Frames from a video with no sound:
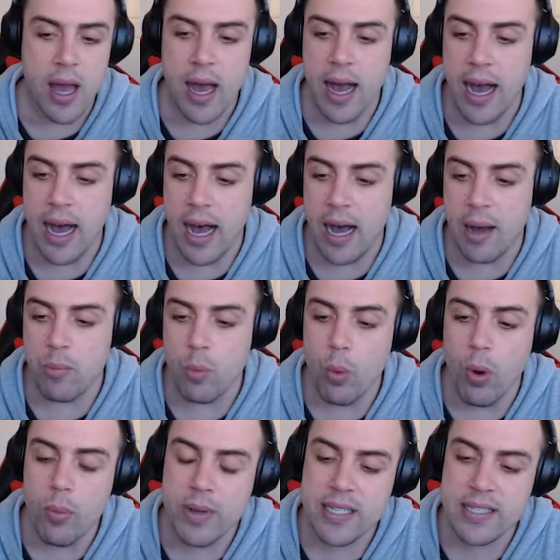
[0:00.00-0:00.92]

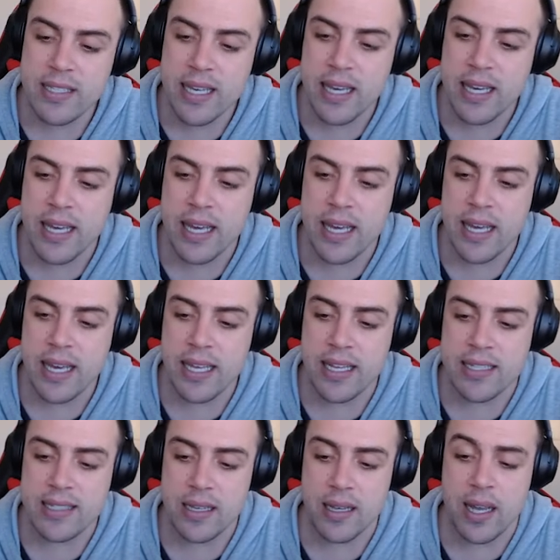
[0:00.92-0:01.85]
what we see here
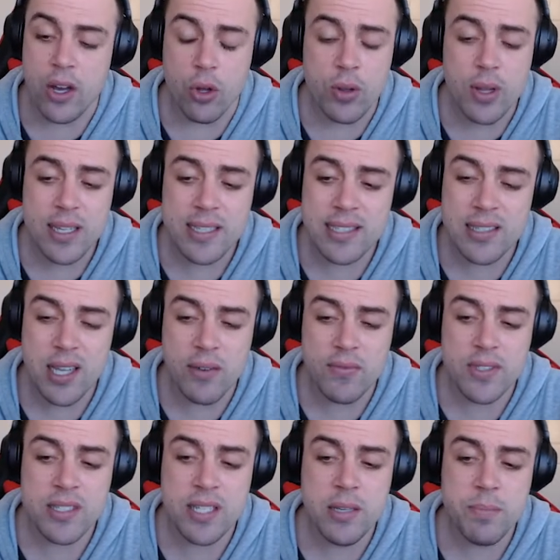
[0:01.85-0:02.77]
is only
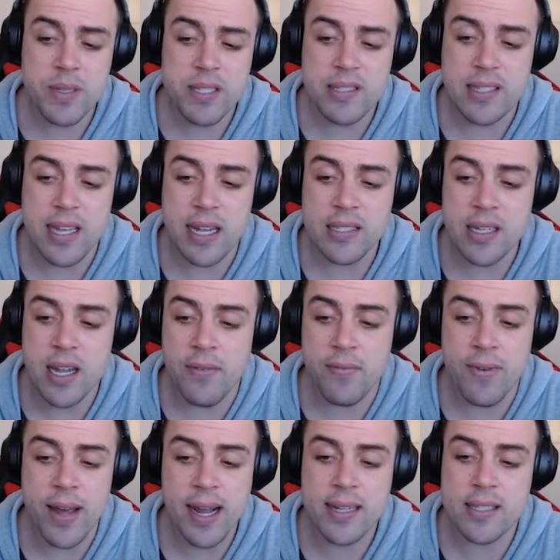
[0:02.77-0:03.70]
70%
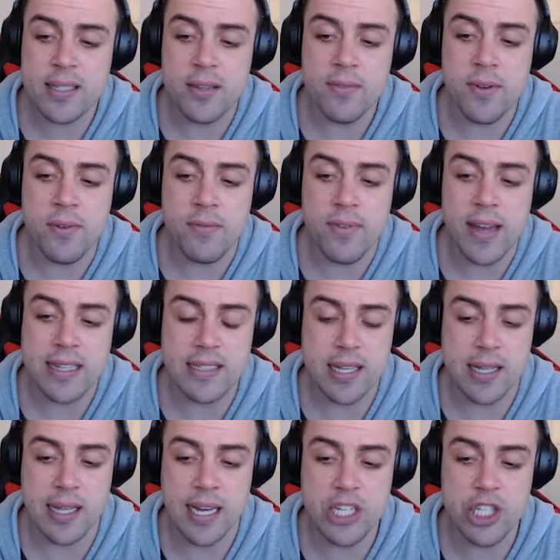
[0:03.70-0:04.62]
effective
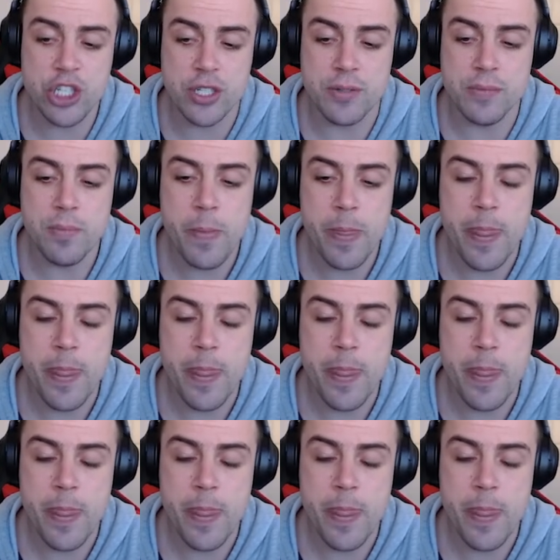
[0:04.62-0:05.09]
ventilation,